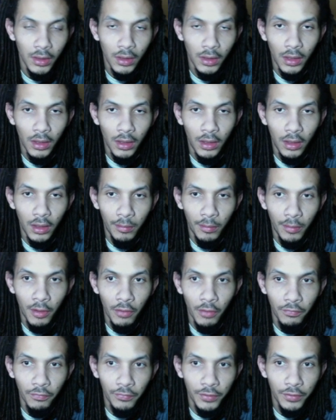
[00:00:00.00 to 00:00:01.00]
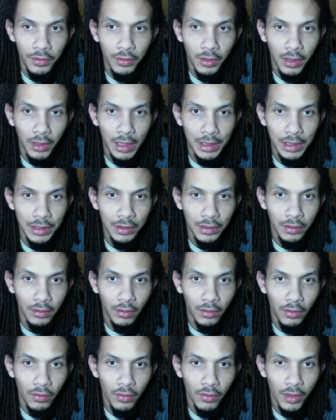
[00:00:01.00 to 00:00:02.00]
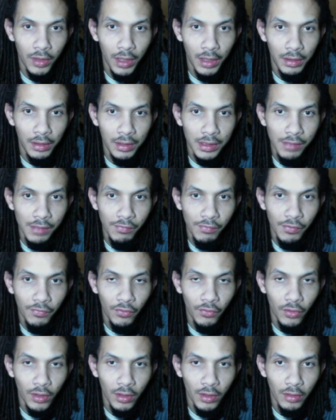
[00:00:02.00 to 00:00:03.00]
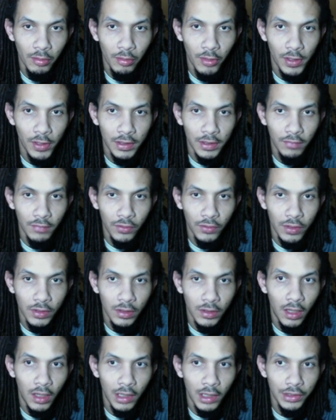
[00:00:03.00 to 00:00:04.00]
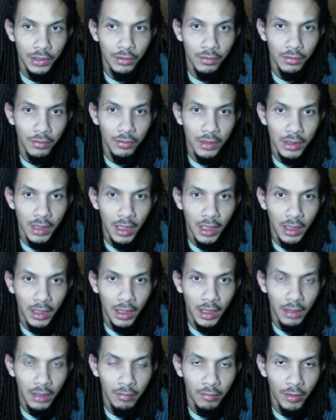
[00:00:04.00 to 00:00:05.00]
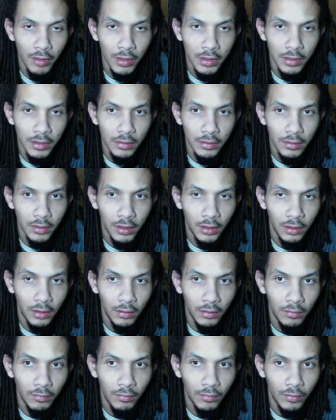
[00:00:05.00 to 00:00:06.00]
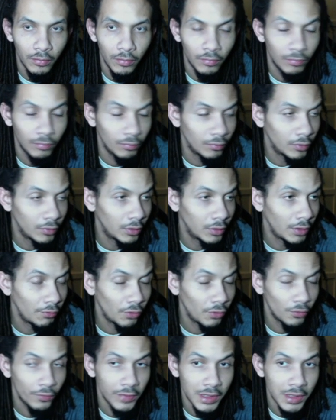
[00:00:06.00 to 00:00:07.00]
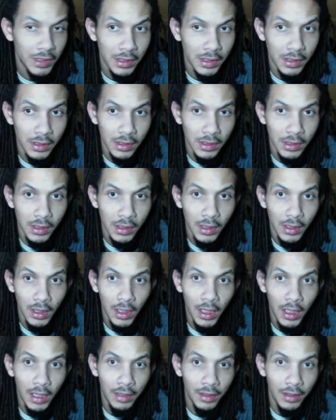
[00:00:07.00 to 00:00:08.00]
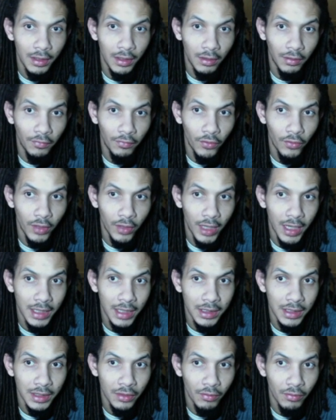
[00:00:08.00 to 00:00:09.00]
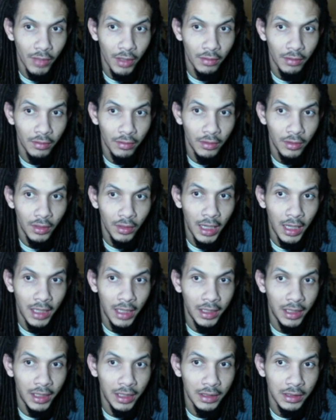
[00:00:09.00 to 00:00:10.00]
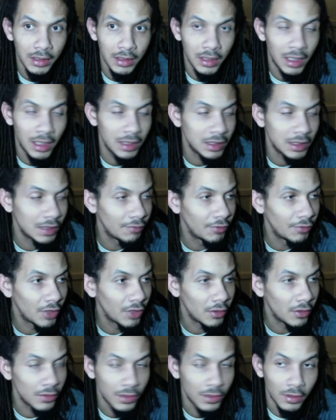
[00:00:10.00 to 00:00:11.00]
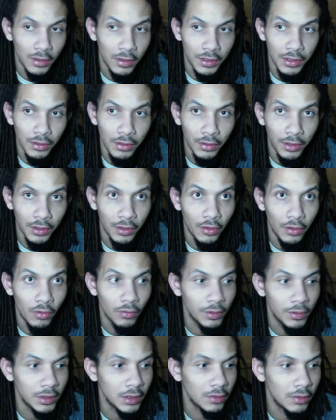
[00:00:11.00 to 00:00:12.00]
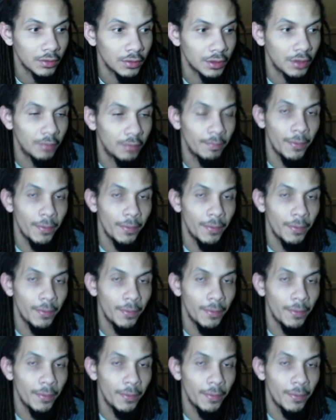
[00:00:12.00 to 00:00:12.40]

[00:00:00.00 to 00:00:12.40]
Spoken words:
Hopefully you can catch it lower at the $74 price level to launch through this 88 price level of resistance, and then look for an exit around $88 to $97 unless you're looking to hold this long term.